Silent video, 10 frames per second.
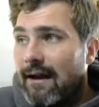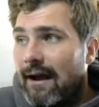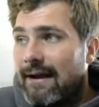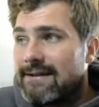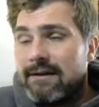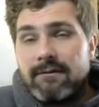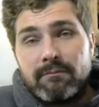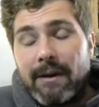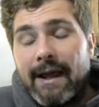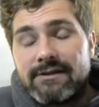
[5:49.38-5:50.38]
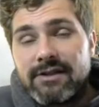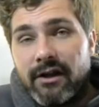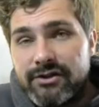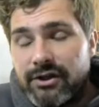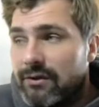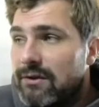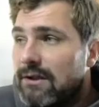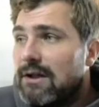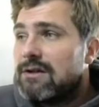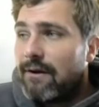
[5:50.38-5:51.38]
as in play at turn 2,
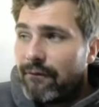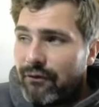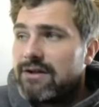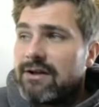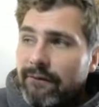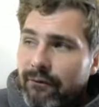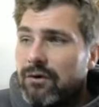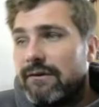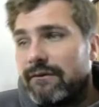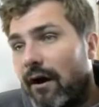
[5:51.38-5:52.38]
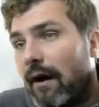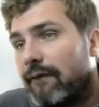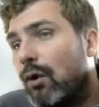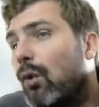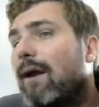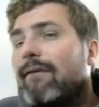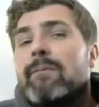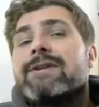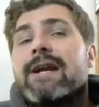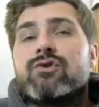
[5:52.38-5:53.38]
turn 3, turn 4, turn 5. You all have the
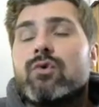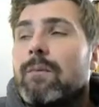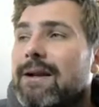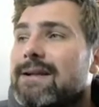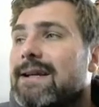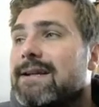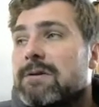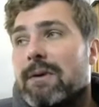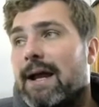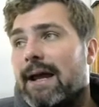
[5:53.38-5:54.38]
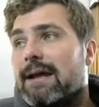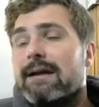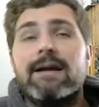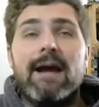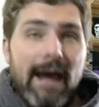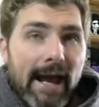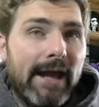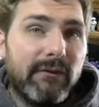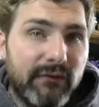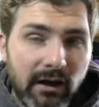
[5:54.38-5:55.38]
potential ability to play
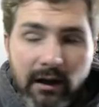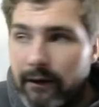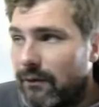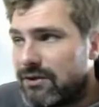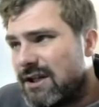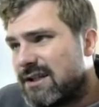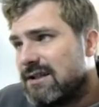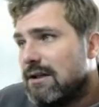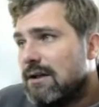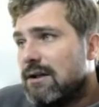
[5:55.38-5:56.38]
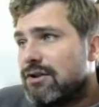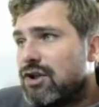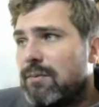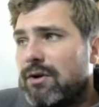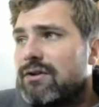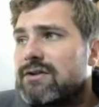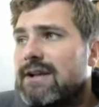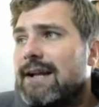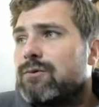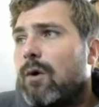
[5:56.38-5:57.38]
ahead of curve, which is super good. So
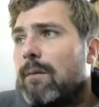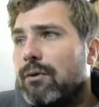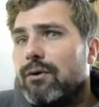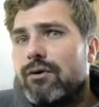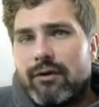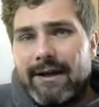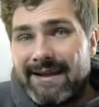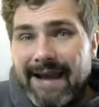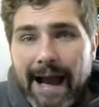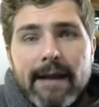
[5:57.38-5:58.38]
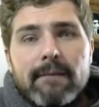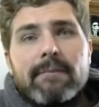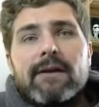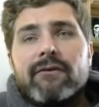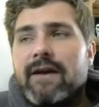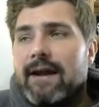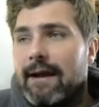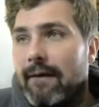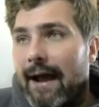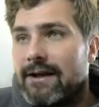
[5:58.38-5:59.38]
that's why blue-green can be a thing.
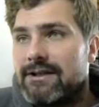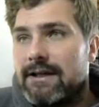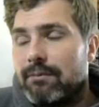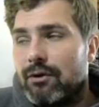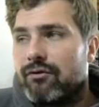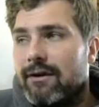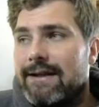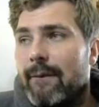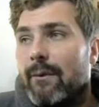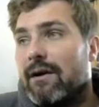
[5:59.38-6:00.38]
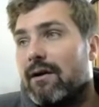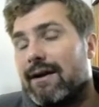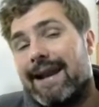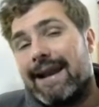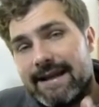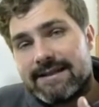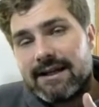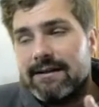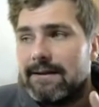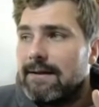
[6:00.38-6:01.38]
And actually the blue-green deck we're going to look at
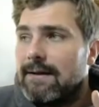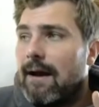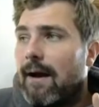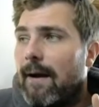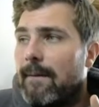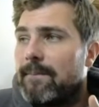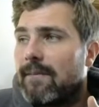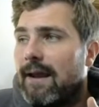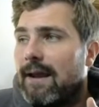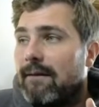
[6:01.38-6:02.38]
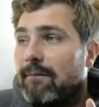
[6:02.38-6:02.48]
later it